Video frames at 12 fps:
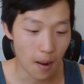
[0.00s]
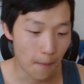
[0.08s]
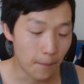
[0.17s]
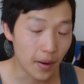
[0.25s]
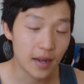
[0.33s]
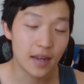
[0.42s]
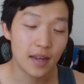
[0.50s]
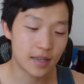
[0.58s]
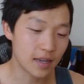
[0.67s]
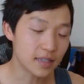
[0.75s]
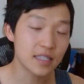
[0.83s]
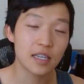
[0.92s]
but it
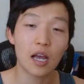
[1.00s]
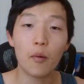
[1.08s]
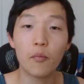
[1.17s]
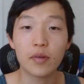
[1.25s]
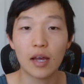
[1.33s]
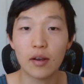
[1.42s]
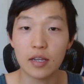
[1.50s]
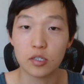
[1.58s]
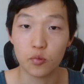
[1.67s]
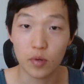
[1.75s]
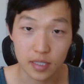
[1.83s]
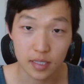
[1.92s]
doesn't come without
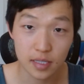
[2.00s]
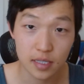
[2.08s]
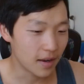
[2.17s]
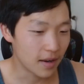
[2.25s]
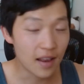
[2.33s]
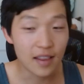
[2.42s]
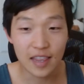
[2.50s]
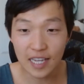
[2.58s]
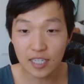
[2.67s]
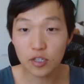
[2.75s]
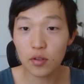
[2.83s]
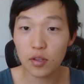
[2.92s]
its risks. And
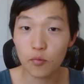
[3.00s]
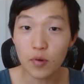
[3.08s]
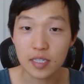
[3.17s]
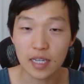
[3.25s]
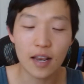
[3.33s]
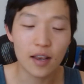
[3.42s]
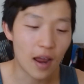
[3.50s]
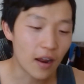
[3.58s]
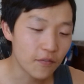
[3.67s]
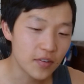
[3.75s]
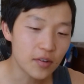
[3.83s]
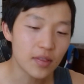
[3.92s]
these are the risks. And I
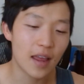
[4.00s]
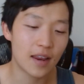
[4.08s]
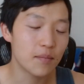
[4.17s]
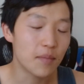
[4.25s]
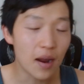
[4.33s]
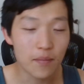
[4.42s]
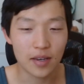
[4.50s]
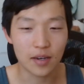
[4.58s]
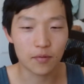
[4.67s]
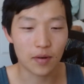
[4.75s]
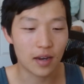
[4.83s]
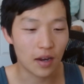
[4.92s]
feel that, in my
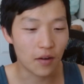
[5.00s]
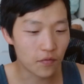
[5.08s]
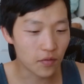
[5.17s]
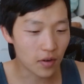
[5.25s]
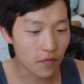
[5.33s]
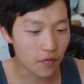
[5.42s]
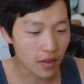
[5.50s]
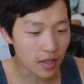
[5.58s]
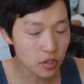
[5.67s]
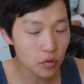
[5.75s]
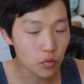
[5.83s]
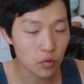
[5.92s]
opinion, right, if
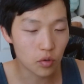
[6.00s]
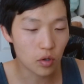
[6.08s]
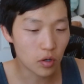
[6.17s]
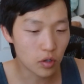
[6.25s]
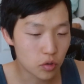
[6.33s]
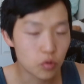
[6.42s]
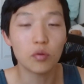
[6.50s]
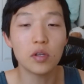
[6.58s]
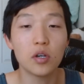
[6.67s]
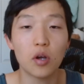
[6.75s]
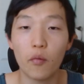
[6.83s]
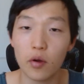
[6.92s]
unless you
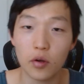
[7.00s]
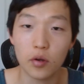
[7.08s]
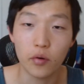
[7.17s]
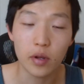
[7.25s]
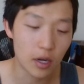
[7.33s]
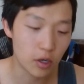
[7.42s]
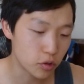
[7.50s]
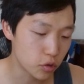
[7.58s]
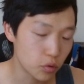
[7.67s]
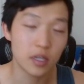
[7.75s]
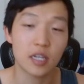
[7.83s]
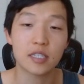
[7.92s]
truly know what you're doing and you
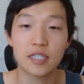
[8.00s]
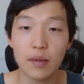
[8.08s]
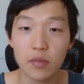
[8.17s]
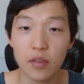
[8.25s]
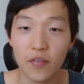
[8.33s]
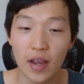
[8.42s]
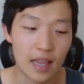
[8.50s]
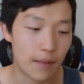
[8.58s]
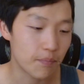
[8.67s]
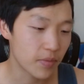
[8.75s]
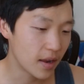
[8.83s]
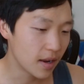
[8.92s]
truly accept the fact that
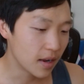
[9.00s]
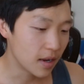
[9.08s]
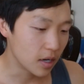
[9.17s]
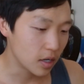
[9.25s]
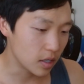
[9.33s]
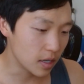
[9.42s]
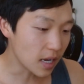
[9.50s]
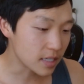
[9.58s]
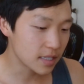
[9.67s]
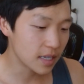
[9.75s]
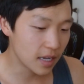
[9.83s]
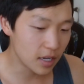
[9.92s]

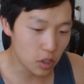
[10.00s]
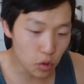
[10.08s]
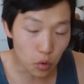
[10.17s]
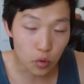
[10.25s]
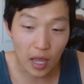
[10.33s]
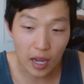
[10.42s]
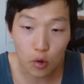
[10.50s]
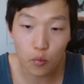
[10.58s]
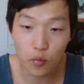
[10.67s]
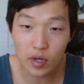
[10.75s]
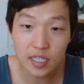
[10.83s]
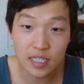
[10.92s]
yes, you're
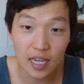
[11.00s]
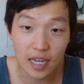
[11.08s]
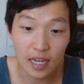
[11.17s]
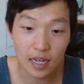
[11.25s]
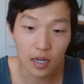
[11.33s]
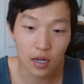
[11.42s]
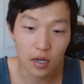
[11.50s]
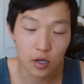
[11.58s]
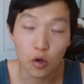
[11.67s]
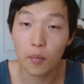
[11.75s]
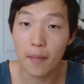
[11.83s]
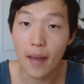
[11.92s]
risking
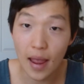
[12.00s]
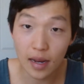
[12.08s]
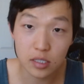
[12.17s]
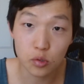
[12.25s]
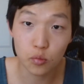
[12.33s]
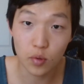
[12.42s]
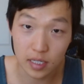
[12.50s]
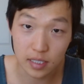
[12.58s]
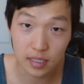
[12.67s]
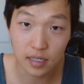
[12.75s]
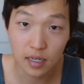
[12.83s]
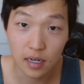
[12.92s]
your max
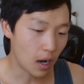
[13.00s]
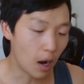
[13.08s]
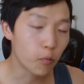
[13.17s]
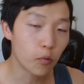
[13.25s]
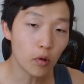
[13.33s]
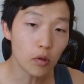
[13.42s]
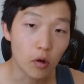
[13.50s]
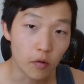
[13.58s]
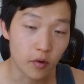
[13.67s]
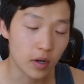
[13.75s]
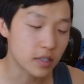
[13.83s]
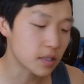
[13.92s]
risk, a
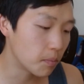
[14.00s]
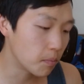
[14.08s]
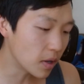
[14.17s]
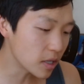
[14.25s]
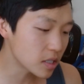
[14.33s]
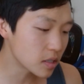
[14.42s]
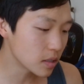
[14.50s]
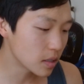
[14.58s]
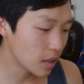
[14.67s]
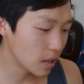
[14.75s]
rollover is a much